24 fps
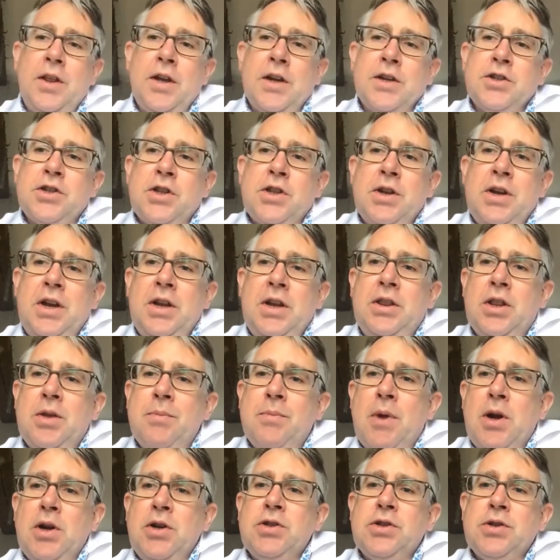that's the
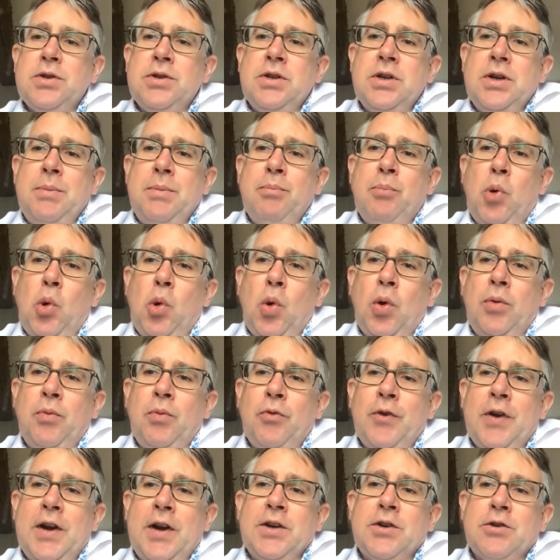most
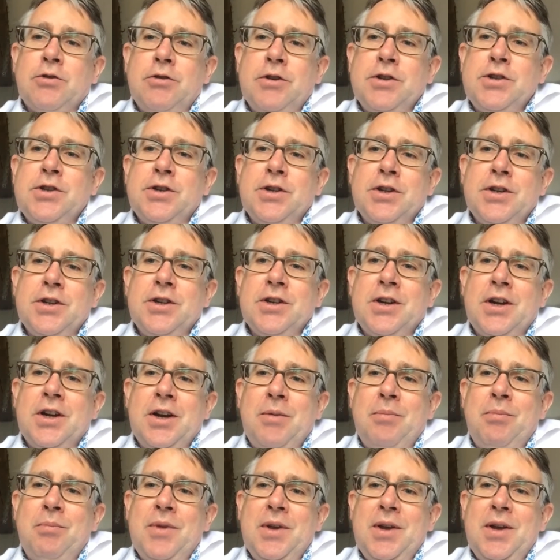important factor, isn't
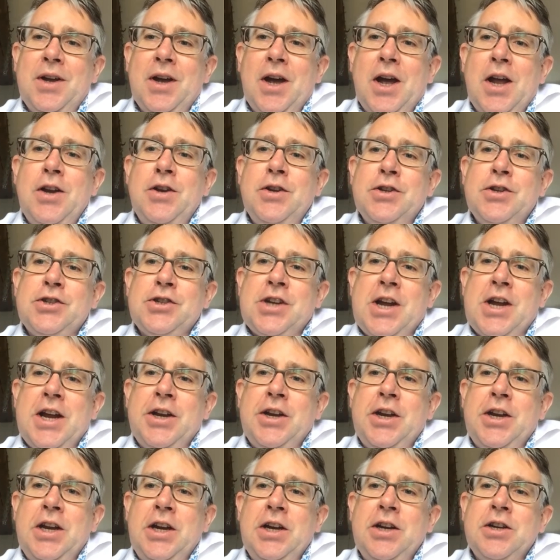it?
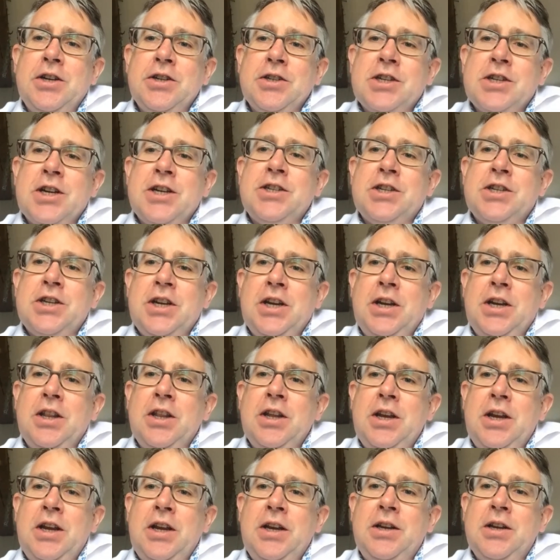Understanding and assessing
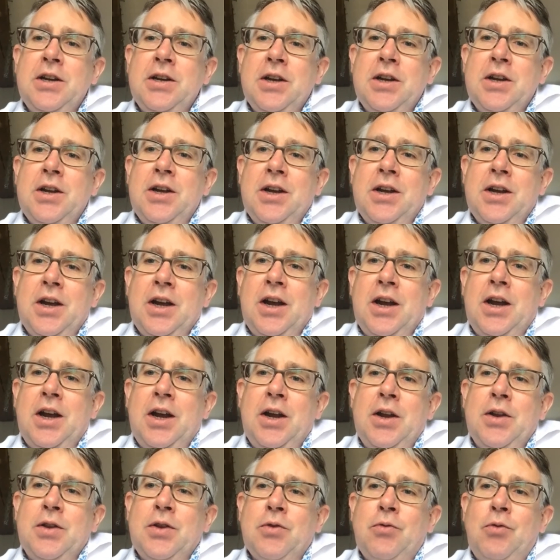the
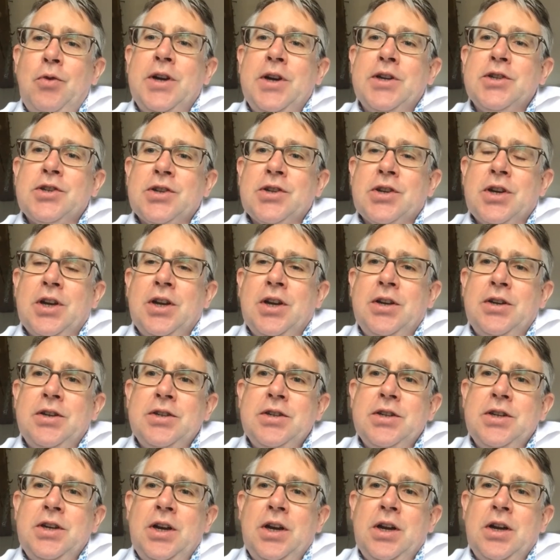risk.
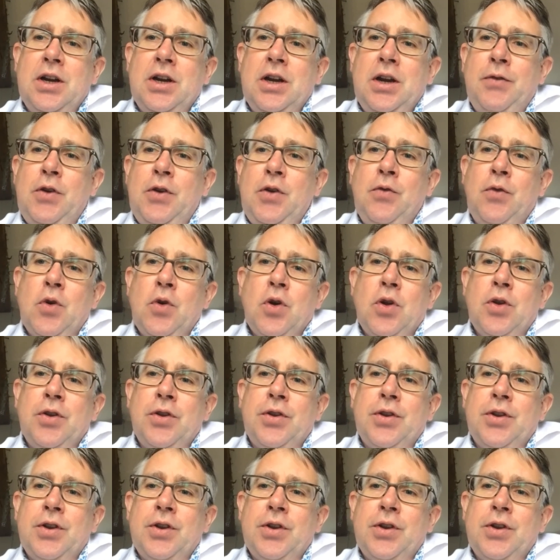And, you know, if you've got